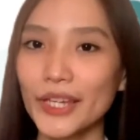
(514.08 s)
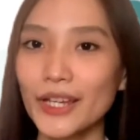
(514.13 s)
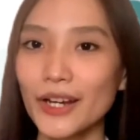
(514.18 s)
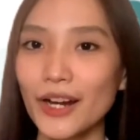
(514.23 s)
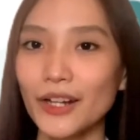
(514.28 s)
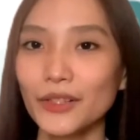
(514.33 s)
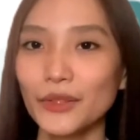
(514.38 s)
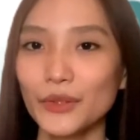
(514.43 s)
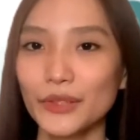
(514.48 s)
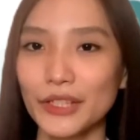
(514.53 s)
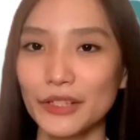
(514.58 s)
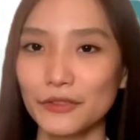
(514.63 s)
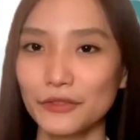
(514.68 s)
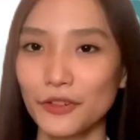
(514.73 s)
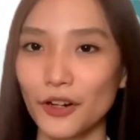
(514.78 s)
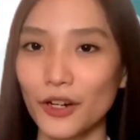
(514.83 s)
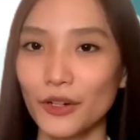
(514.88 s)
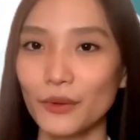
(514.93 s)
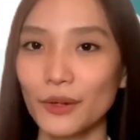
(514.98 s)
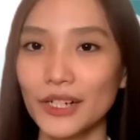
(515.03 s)
We are
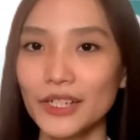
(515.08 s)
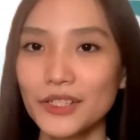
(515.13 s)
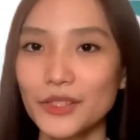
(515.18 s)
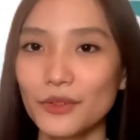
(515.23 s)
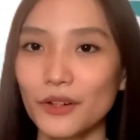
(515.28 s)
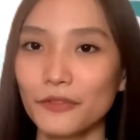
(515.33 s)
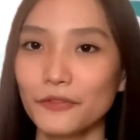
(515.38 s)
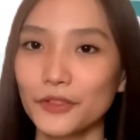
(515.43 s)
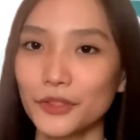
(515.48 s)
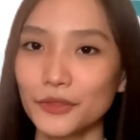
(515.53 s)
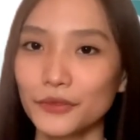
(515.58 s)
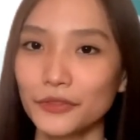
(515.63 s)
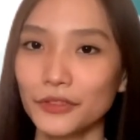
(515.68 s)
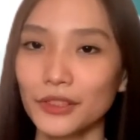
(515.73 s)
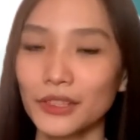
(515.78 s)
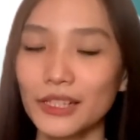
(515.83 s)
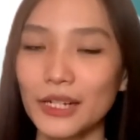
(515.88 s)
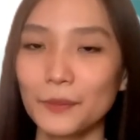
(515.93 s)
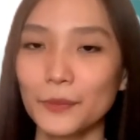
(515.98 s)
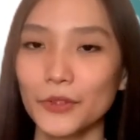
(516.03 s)
looking forward to a
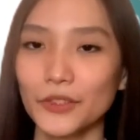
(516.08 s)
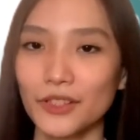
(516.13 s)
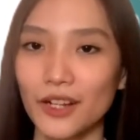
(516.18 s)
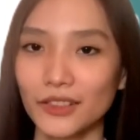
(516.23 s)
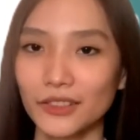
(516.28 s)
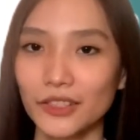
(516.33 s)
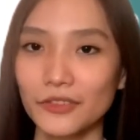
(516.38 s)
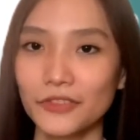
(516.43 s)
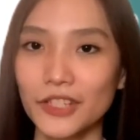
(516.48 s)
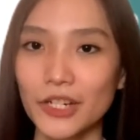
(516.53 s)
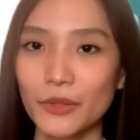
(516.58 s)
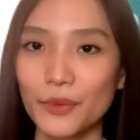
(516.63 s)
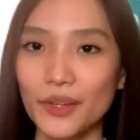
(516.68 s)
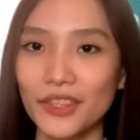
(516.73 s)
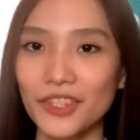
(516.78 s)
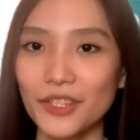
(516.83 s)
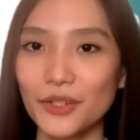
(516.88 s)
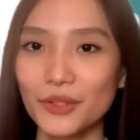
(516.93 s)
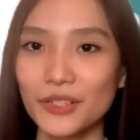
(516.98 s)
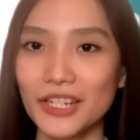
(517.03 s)
fruitful and productive year
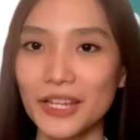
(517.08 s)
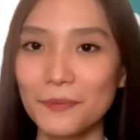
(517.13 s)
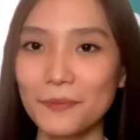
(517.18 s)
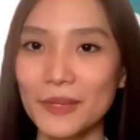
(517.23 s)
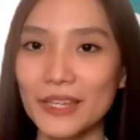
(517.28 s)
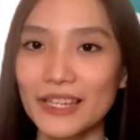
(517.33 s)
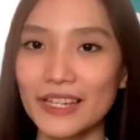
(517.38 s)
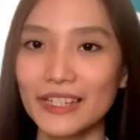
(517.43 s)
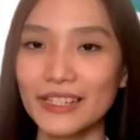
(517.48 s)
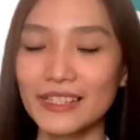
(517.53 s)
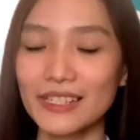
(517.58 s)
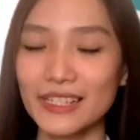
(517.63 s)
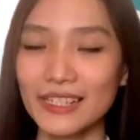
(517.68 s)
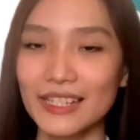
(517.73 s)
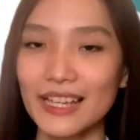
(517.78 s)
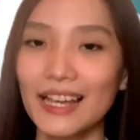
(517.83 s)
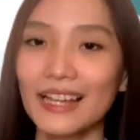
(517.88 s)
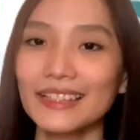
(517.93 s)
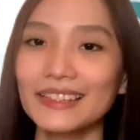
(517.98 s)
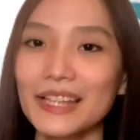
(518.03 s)
with you,
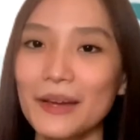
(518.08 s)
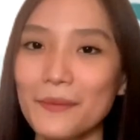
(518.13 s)
JPIANs.